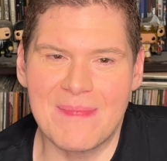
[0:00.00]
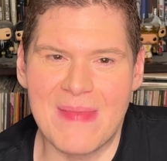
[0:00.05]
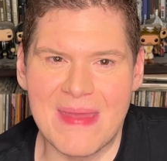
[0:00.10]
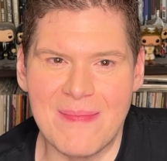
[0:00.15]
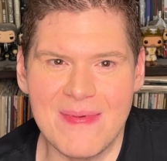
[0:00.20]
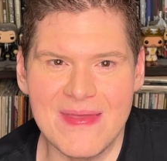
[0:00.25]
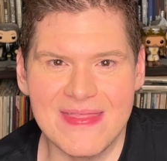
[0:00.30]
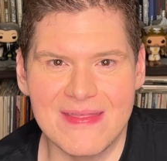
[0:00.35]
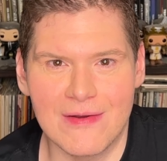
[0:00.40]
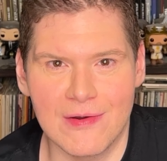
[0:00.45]

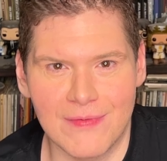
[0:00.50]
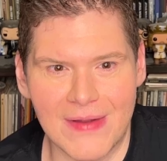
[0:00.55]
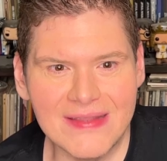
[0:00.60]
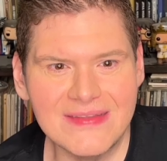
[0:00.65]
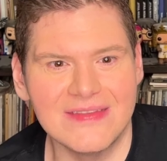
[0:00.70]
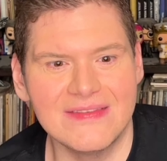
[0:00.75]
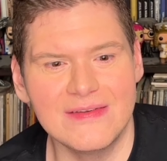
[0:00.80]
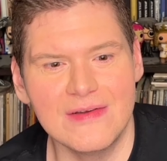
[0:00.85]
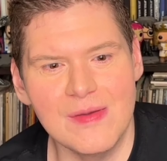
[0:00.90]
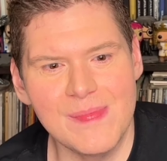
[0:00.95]
maybe they're right
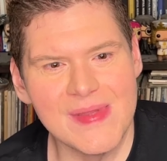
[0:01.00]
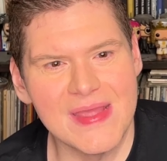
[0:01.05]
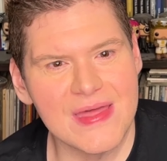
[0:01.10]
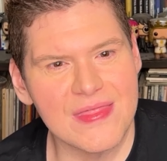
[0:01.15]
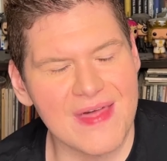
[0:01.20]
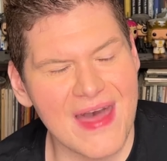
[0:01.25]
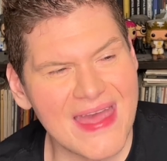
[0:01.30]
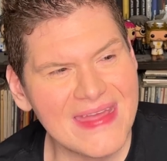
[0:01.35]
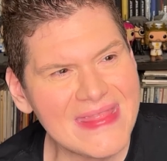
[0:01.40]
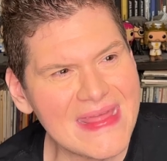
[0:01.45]
to do it because
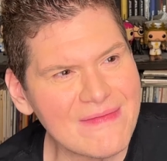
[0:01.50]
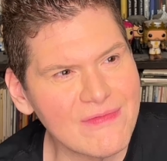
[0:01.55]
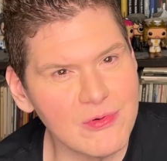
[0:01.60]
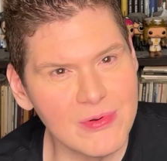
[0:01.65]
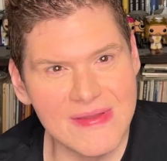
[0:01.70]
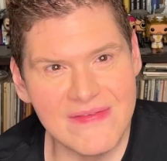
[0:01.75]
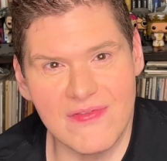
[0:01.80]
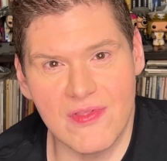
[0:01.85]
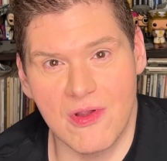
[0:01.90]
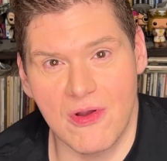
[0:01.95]
I never
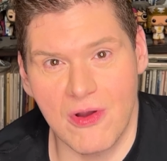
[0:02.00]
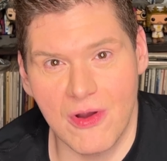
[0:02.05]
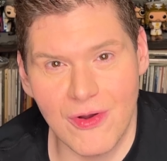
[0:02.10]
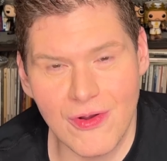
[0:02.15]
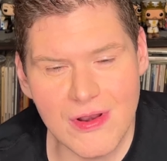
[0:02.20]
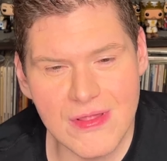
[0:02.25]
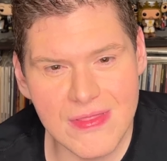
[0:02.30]
even heard